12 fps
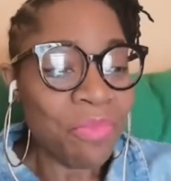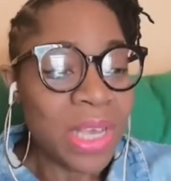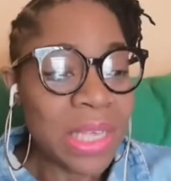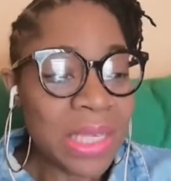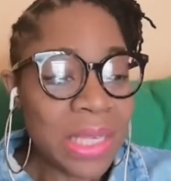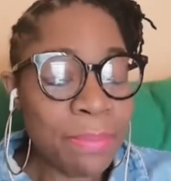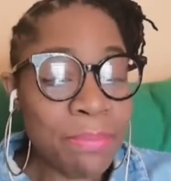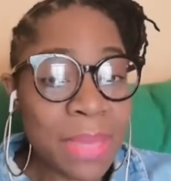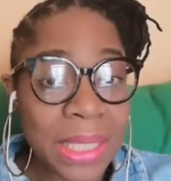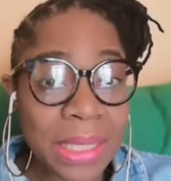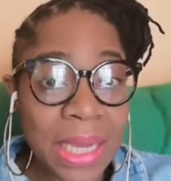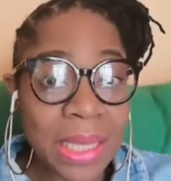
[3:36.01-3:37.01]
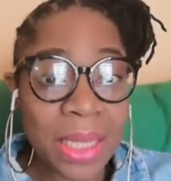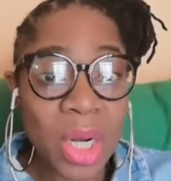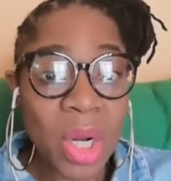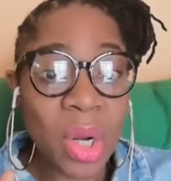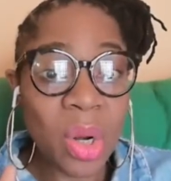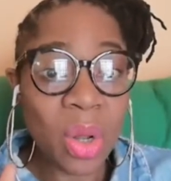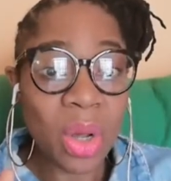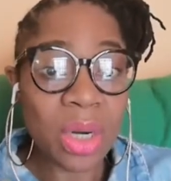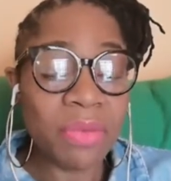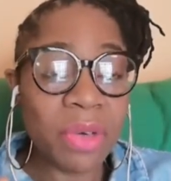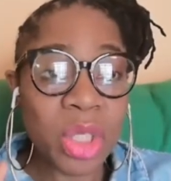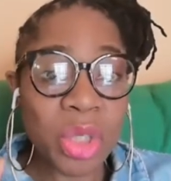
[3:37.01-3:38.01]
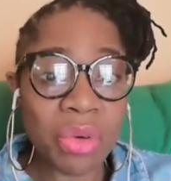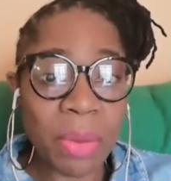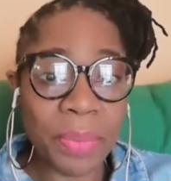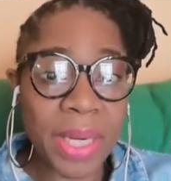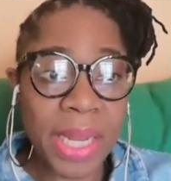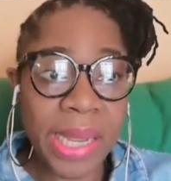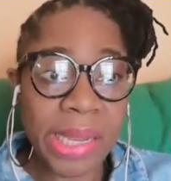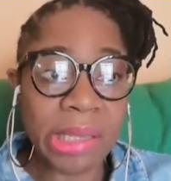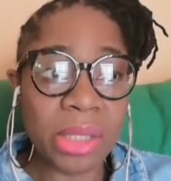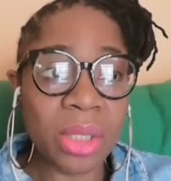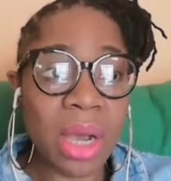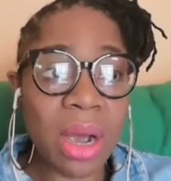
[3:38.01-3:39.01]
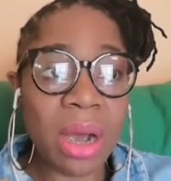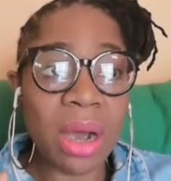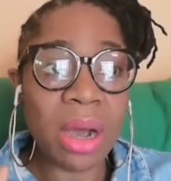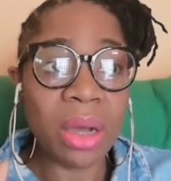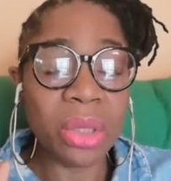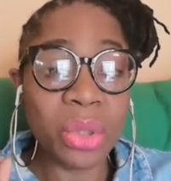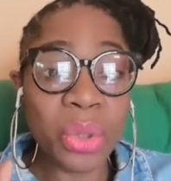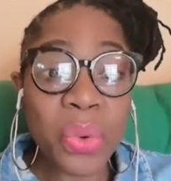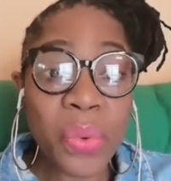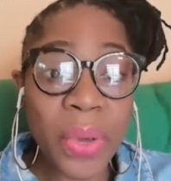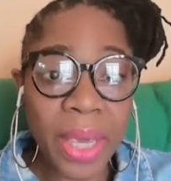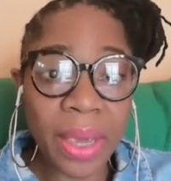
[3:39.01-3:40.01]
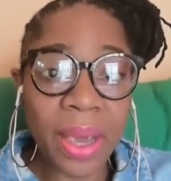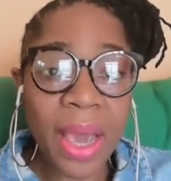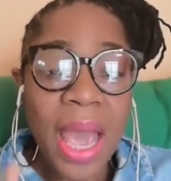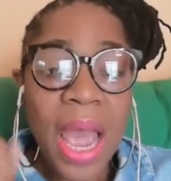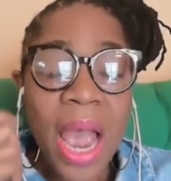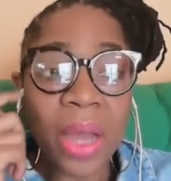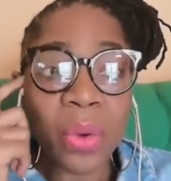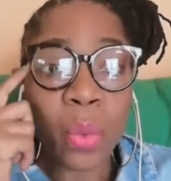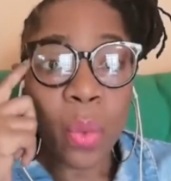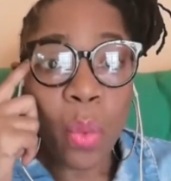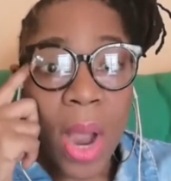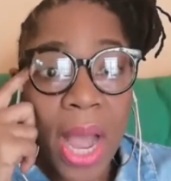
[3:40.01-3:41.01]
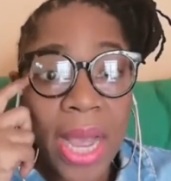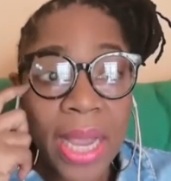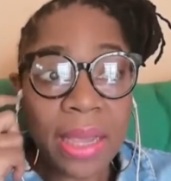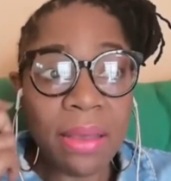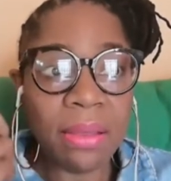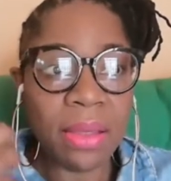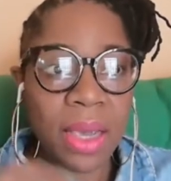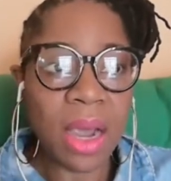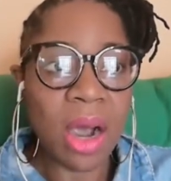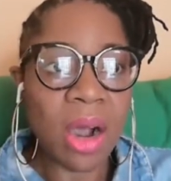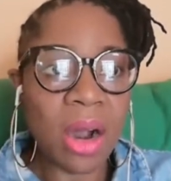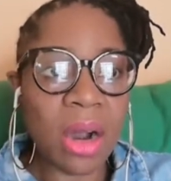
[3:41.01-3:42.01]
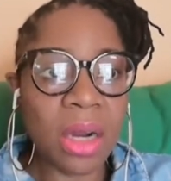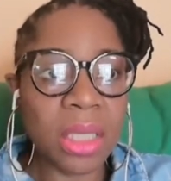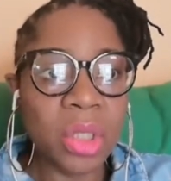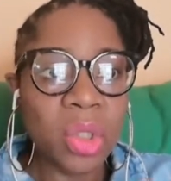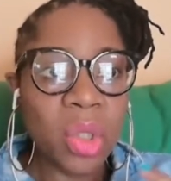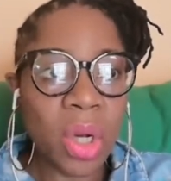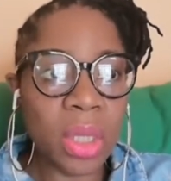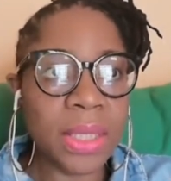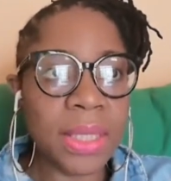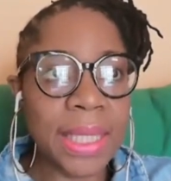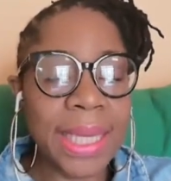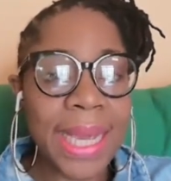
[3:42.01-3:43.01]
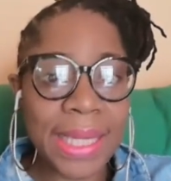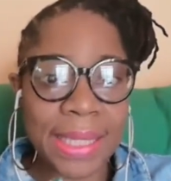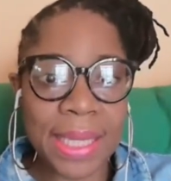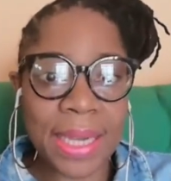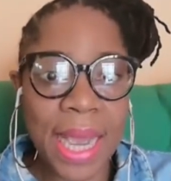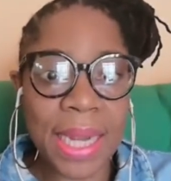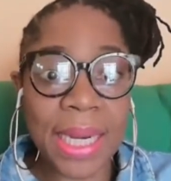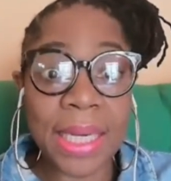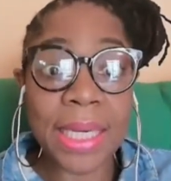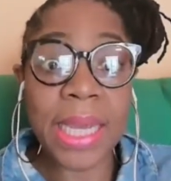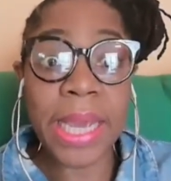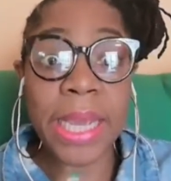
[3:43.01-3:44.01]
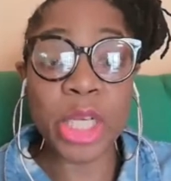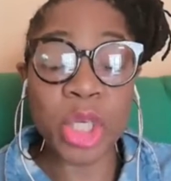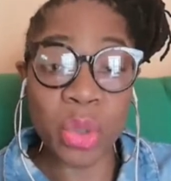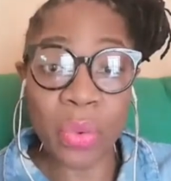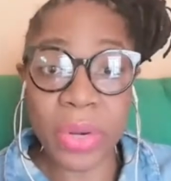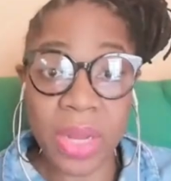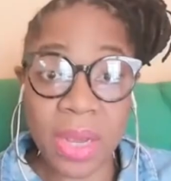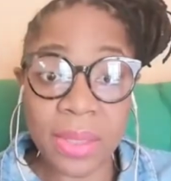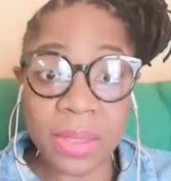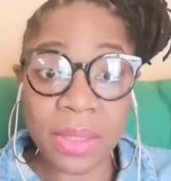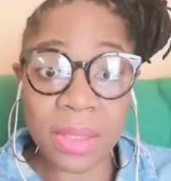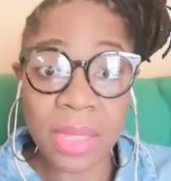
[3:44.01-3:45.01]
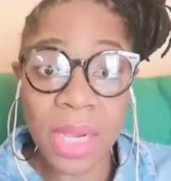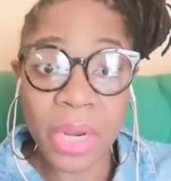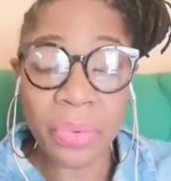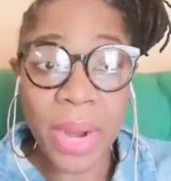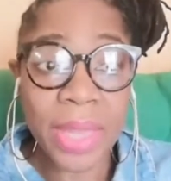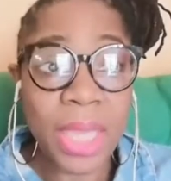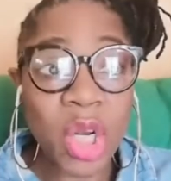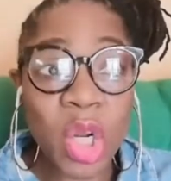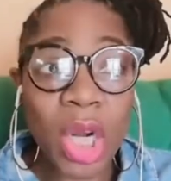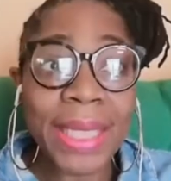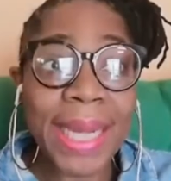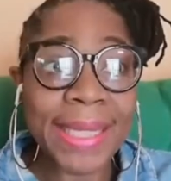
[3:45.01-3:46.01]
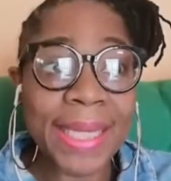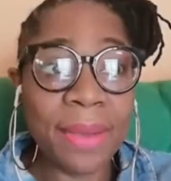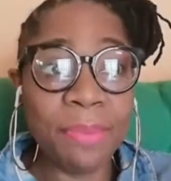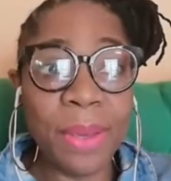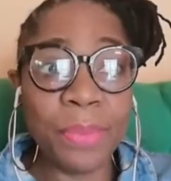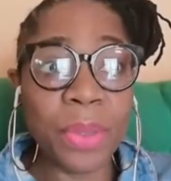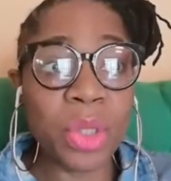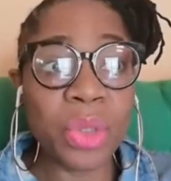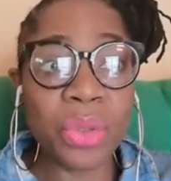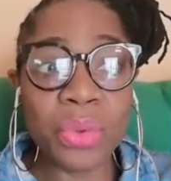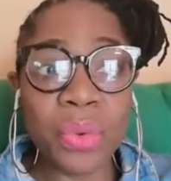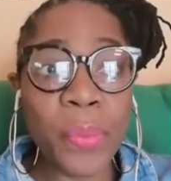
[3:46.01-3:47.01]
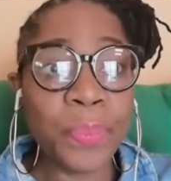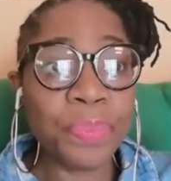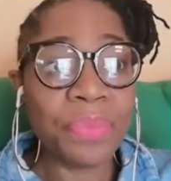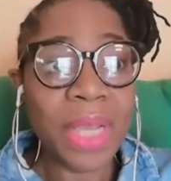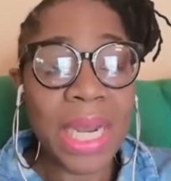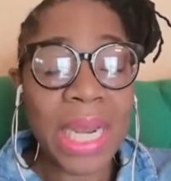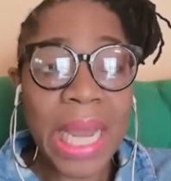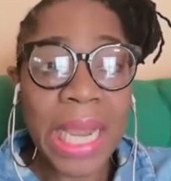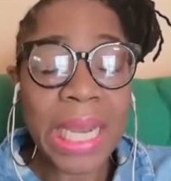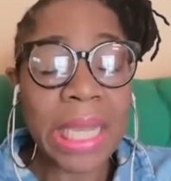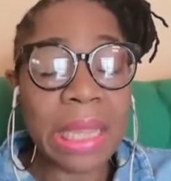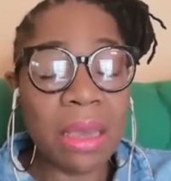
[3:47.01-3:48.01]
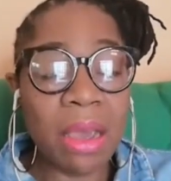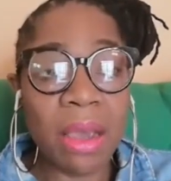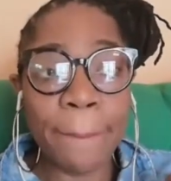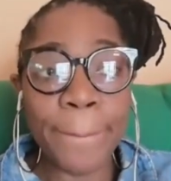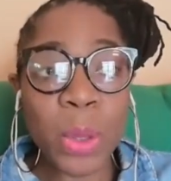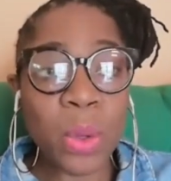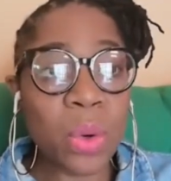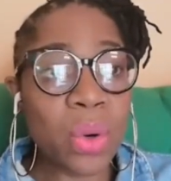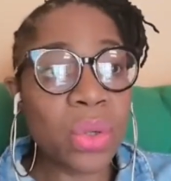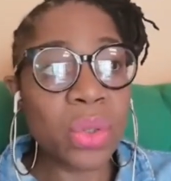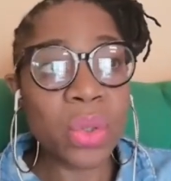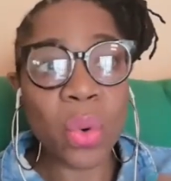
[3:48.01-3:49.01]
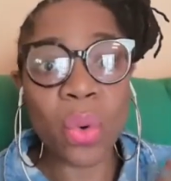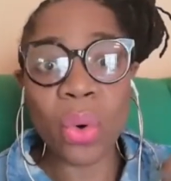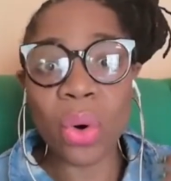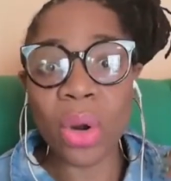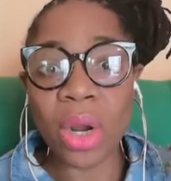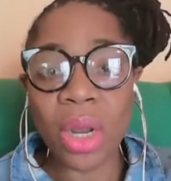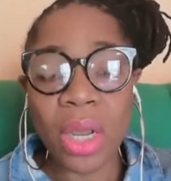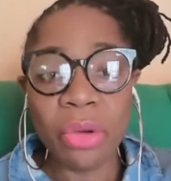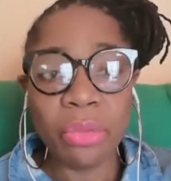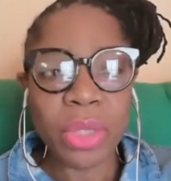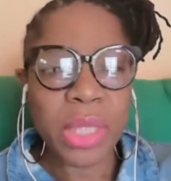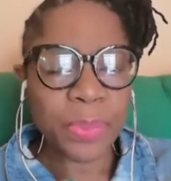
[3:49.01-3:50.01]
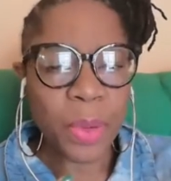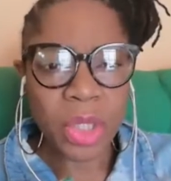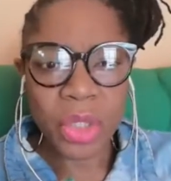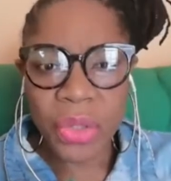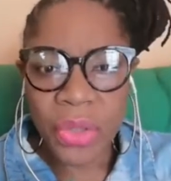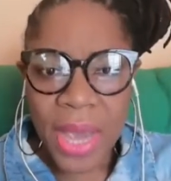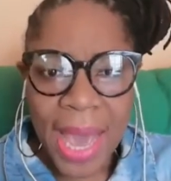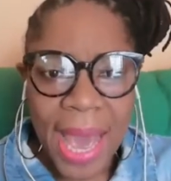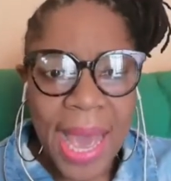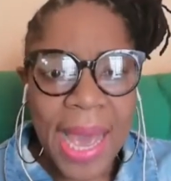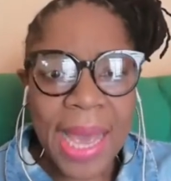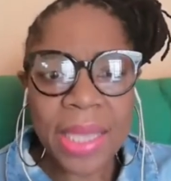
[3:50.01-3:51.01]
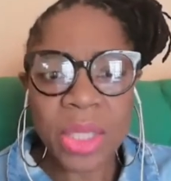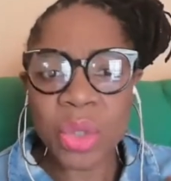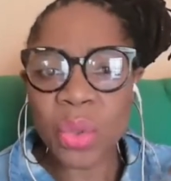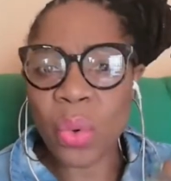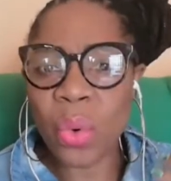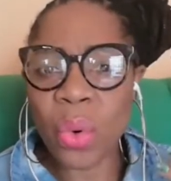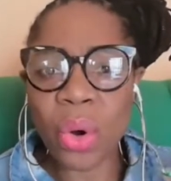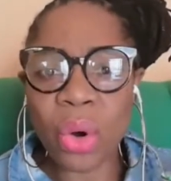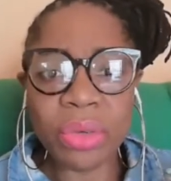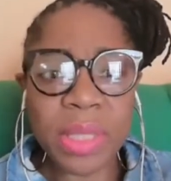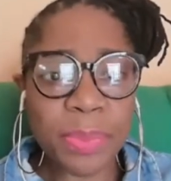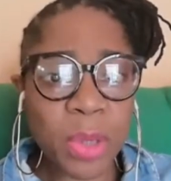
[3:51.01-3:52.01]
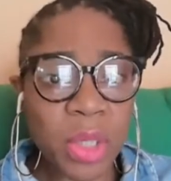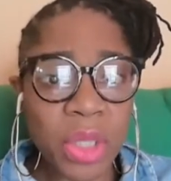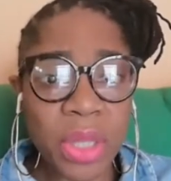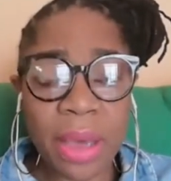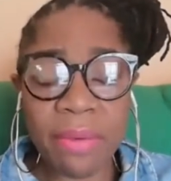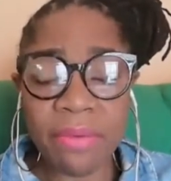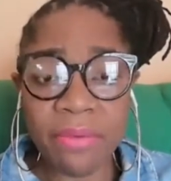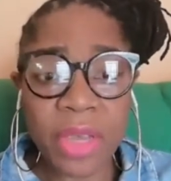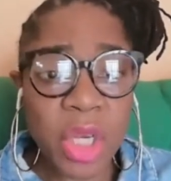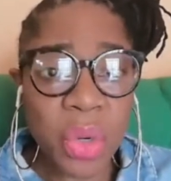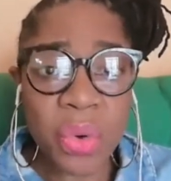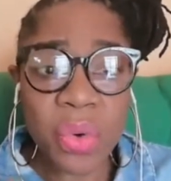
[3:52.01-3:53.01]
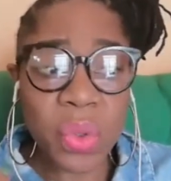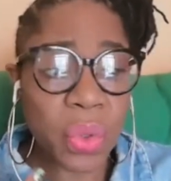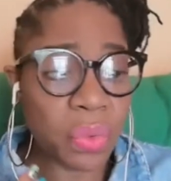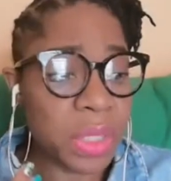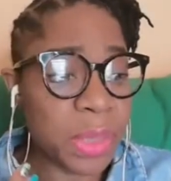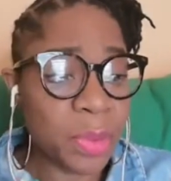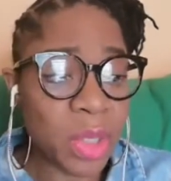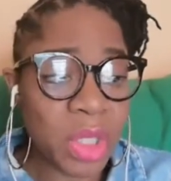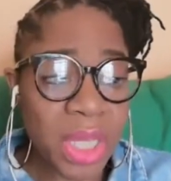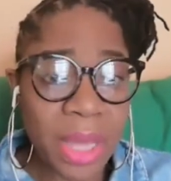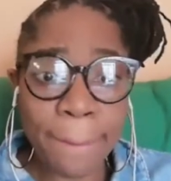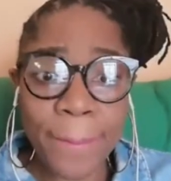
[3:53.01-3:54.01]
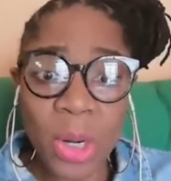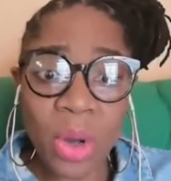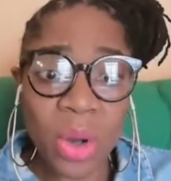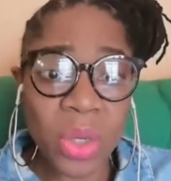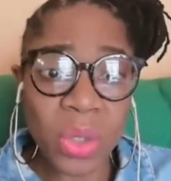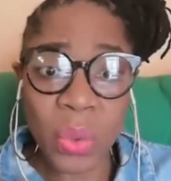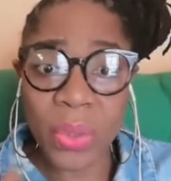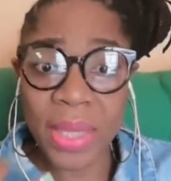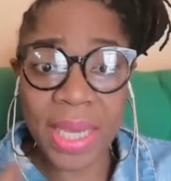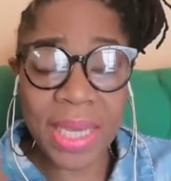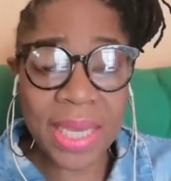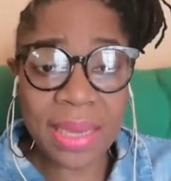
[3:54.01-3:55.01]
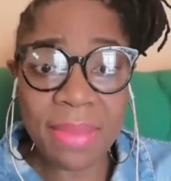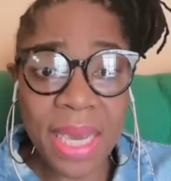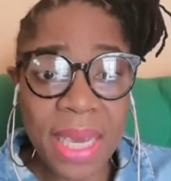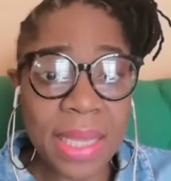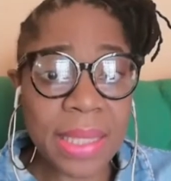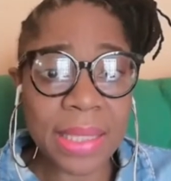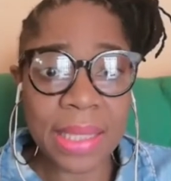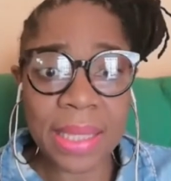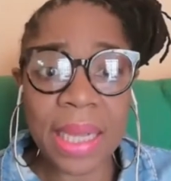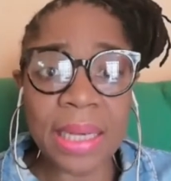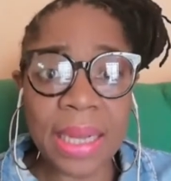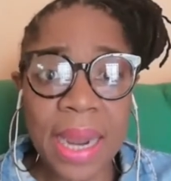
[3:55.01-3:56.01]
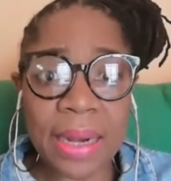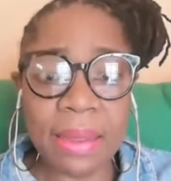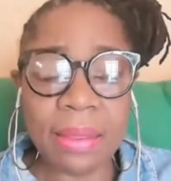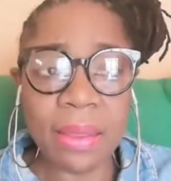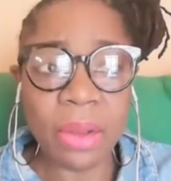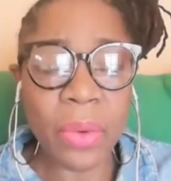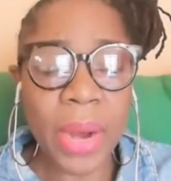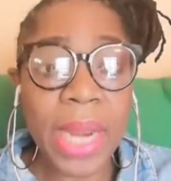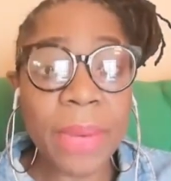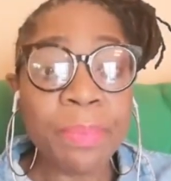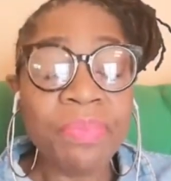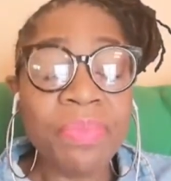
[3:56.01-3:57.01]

This is a mistake that a lot of entrepreneurs are doing, and why they are not getting an engaged audience, right? They're not getting people to like their posts or respond to their ads or respond to their videos or respond to their blogs or their emails and that kind of thing, right?